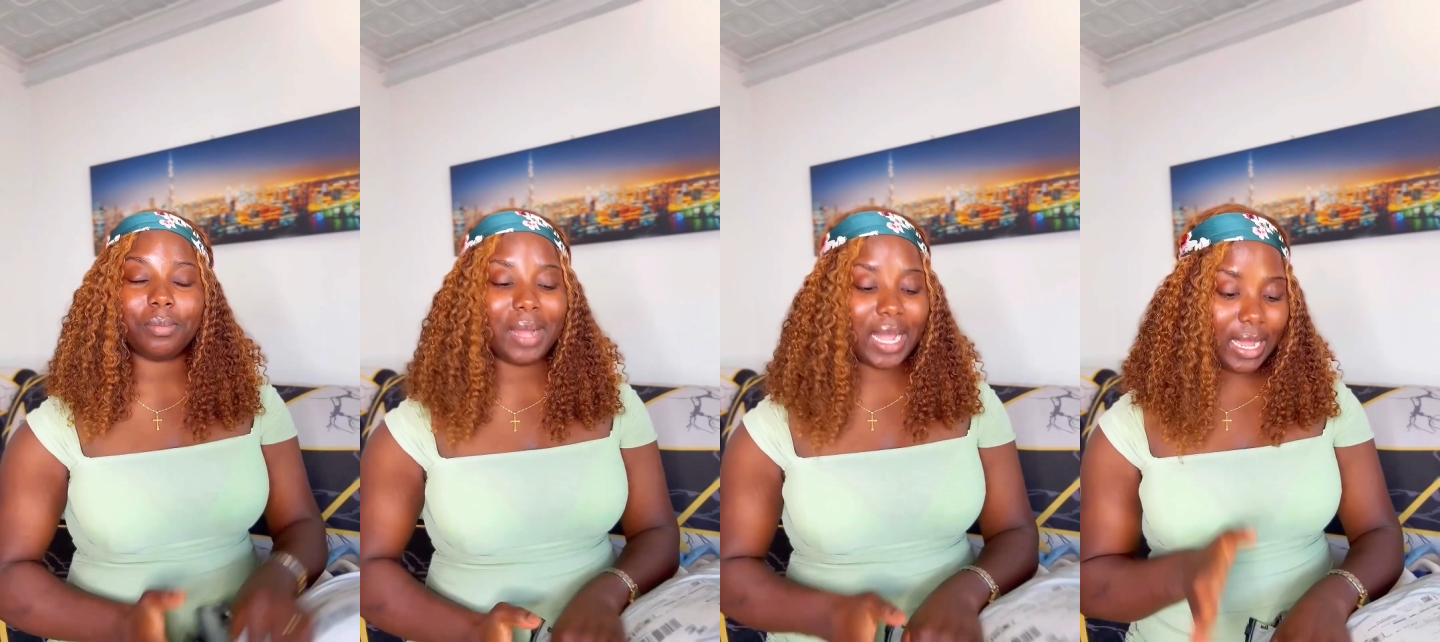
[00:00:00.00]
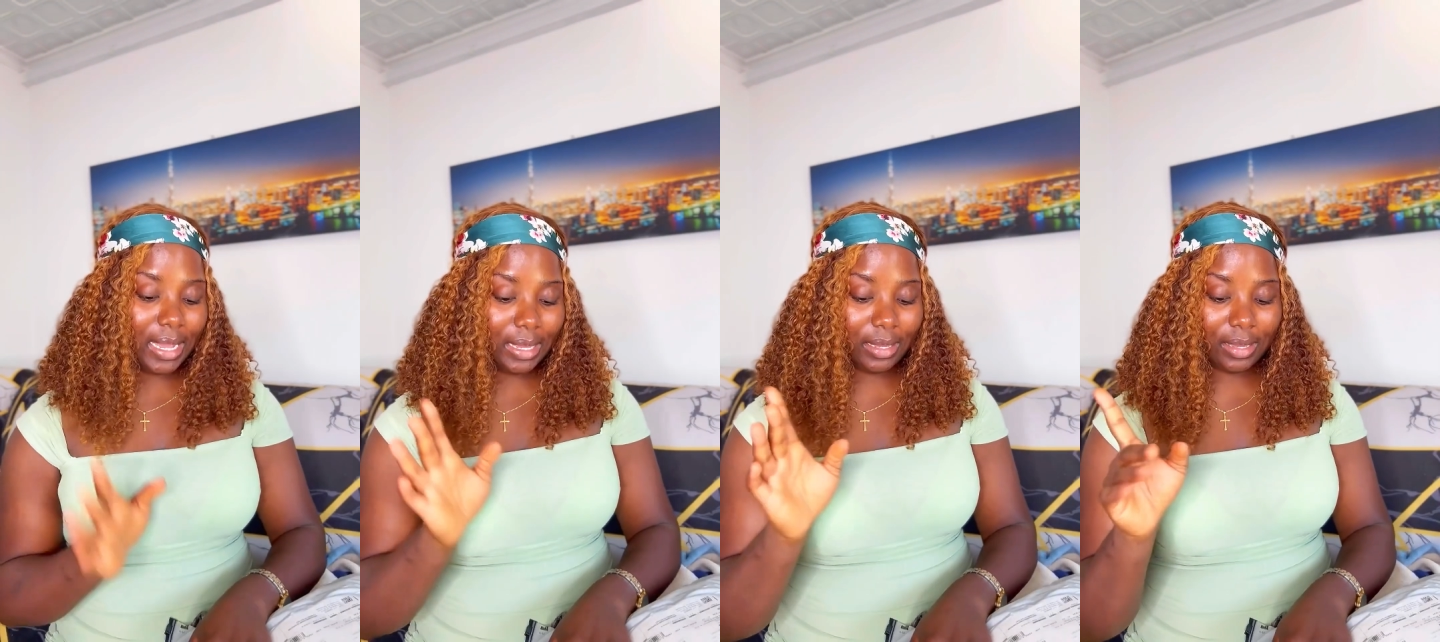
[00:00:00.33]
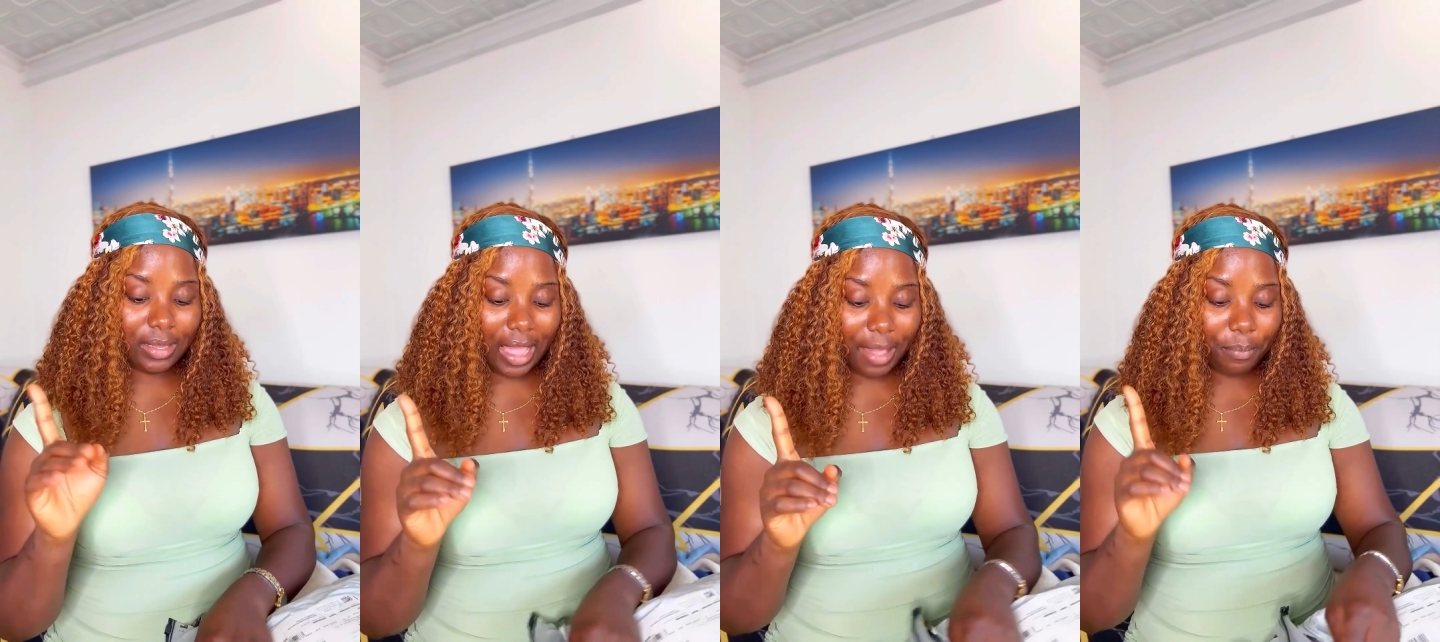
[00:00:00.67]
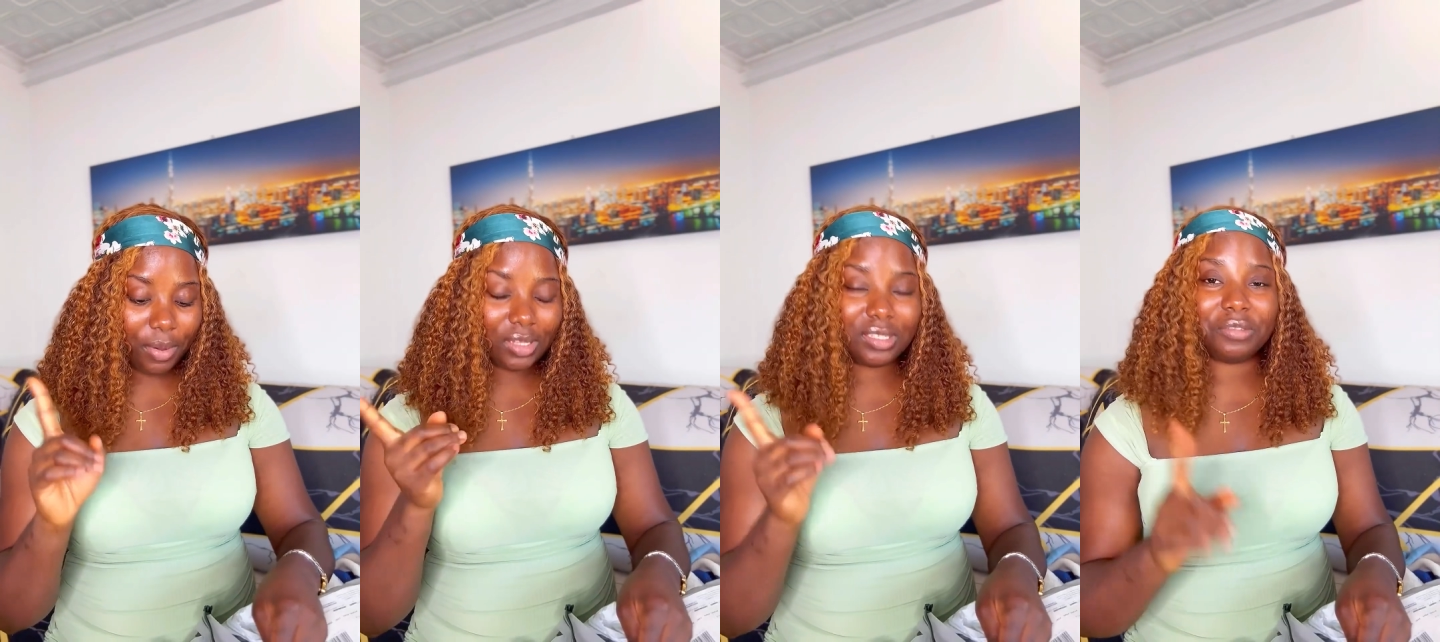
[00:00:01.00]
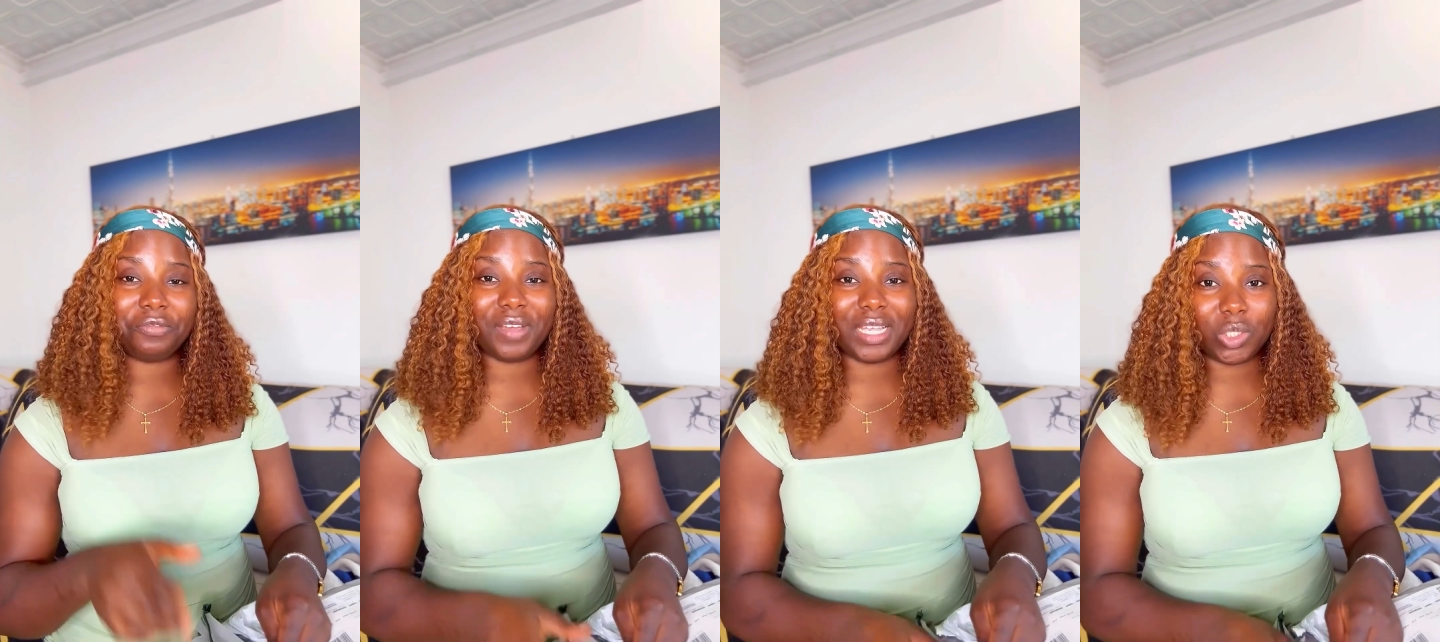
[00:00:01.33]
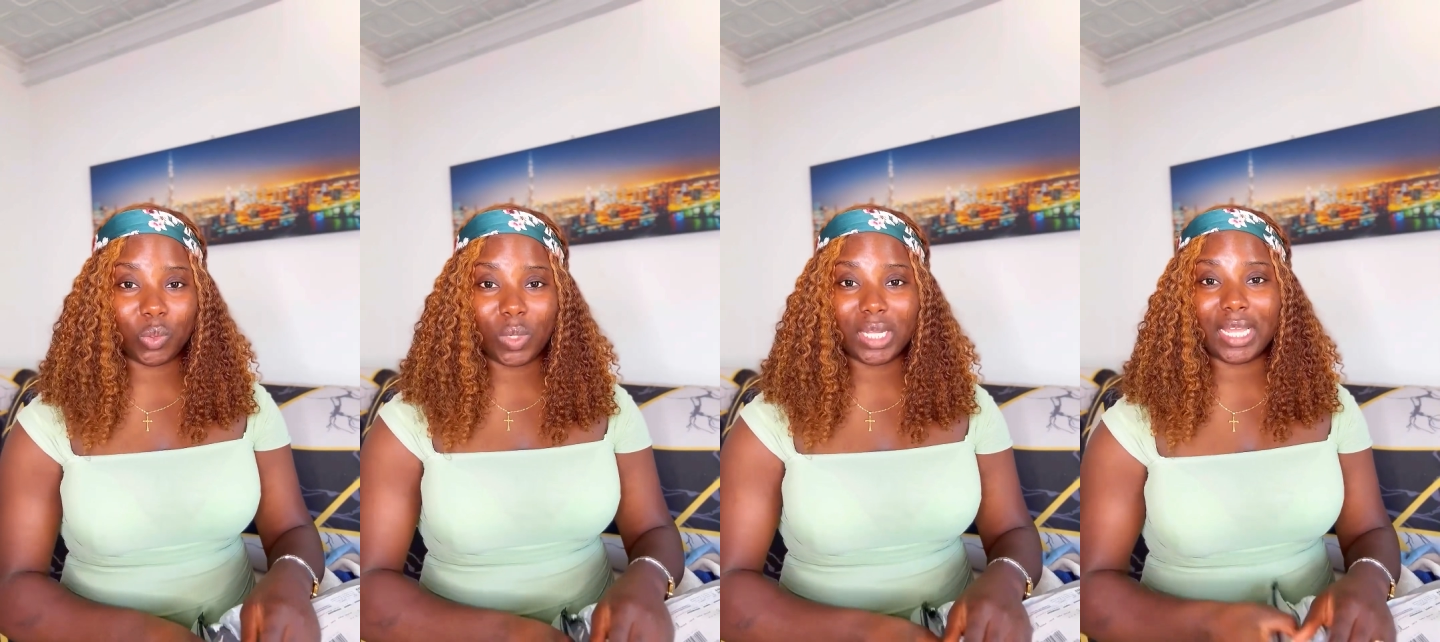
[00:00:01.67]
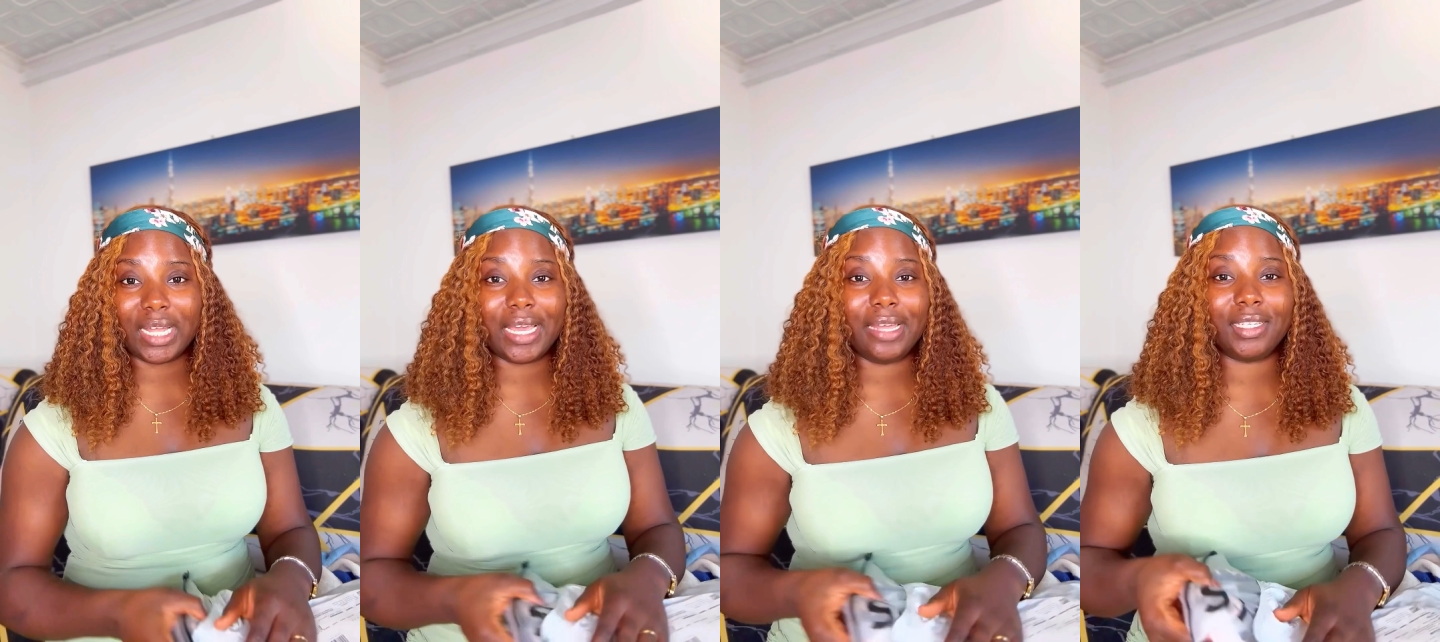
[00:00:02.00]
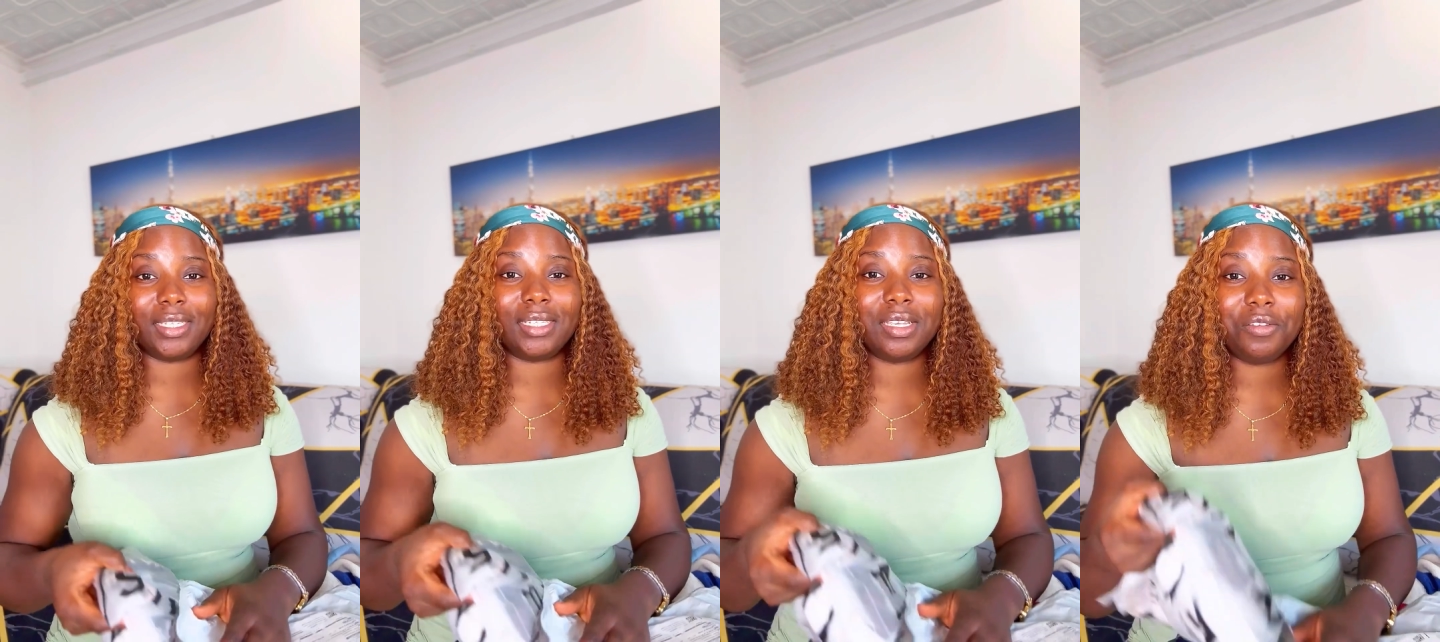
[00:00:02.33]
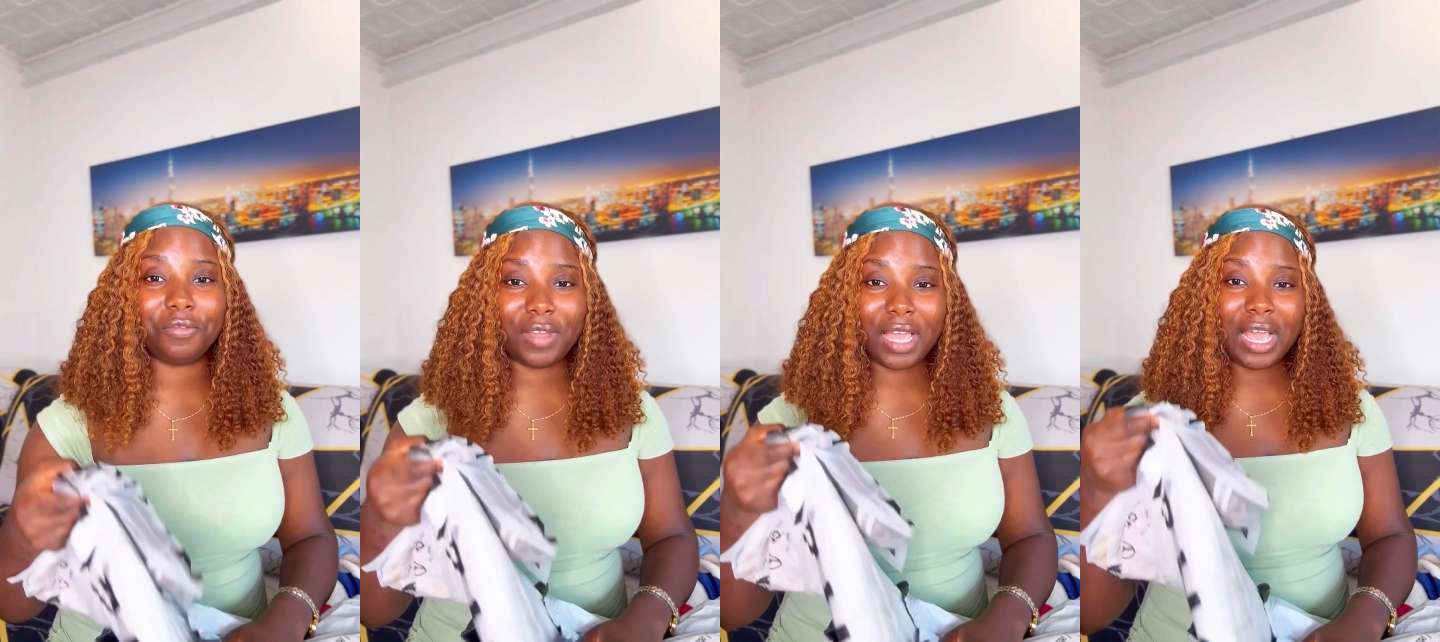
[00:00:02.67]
the first one that I received,